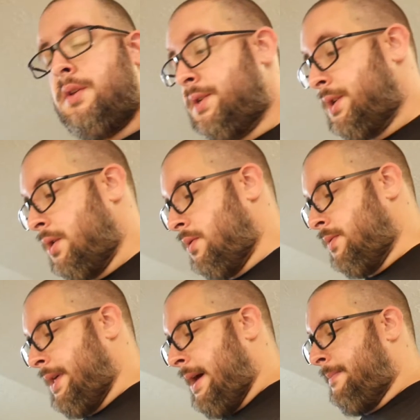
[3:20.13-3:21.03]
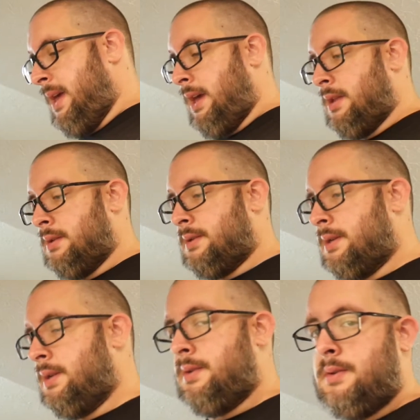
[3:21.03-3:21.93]
so that means
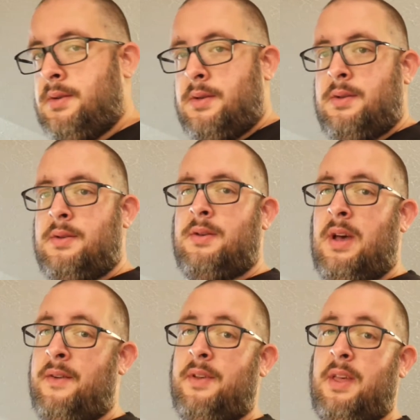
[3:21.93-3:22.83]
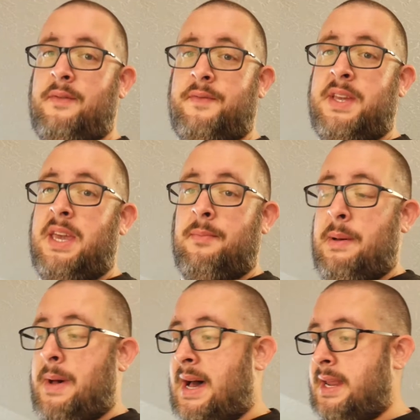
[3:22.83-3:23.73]
I have a love of tea in my
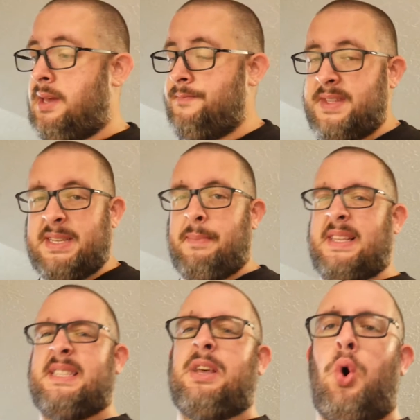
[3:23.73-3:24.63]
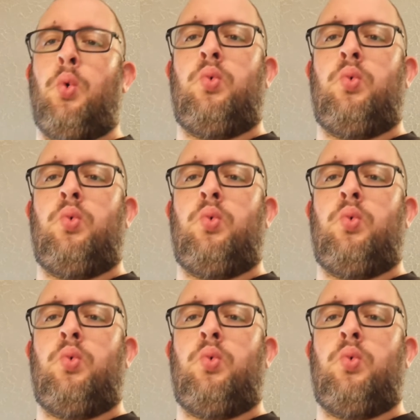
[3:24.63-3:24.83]
body. In my soul.